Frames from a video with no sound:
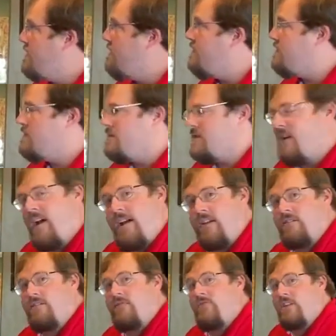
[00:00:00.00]
different
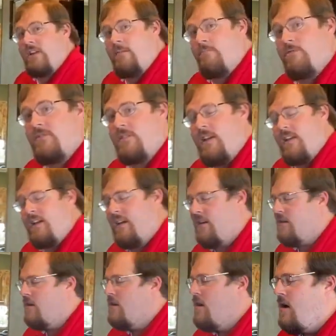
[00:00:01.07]
styles of table setting.
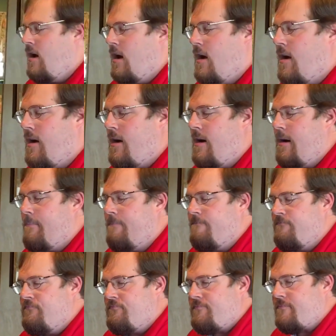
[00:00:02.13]
And
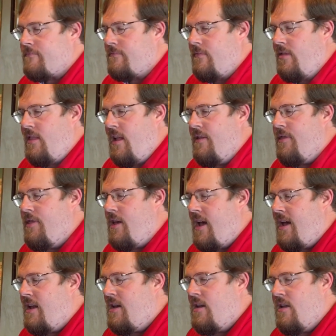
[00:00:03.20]

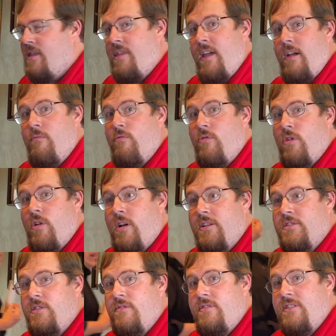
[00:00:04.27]
then they will
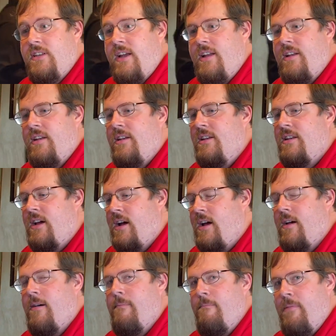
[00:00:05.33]
also send
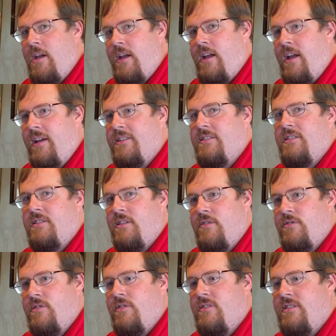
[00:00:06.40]
me as a
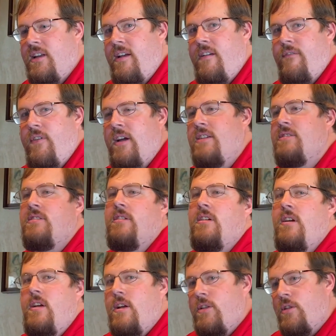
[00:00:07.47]
SkillsUSA advisor.
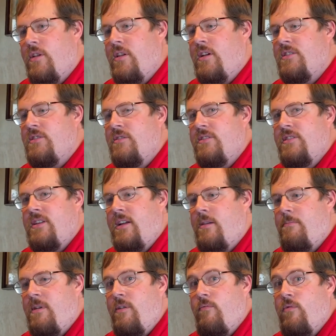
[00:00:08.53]
They'll also send
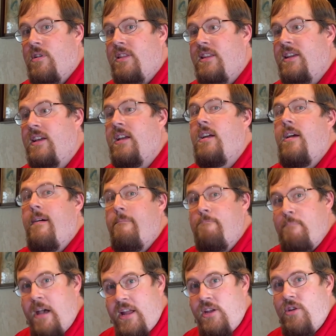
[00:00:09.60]
me what the
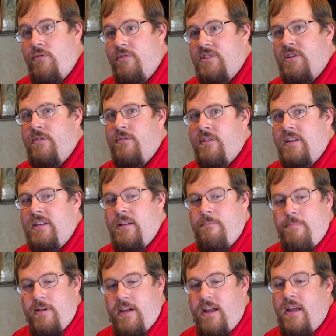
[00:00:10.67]
menu is going to
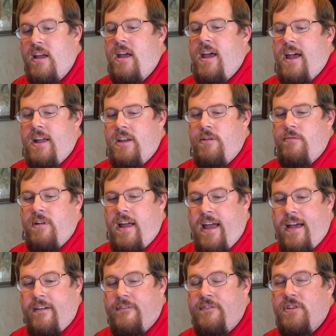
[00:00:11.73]
be, and you would
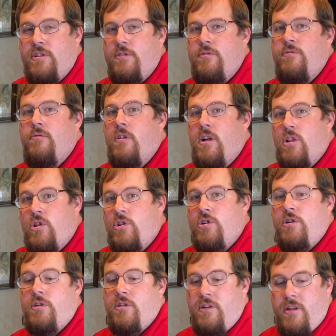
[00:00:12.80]
have to
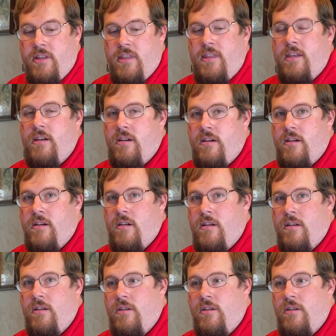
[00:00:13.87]
learn the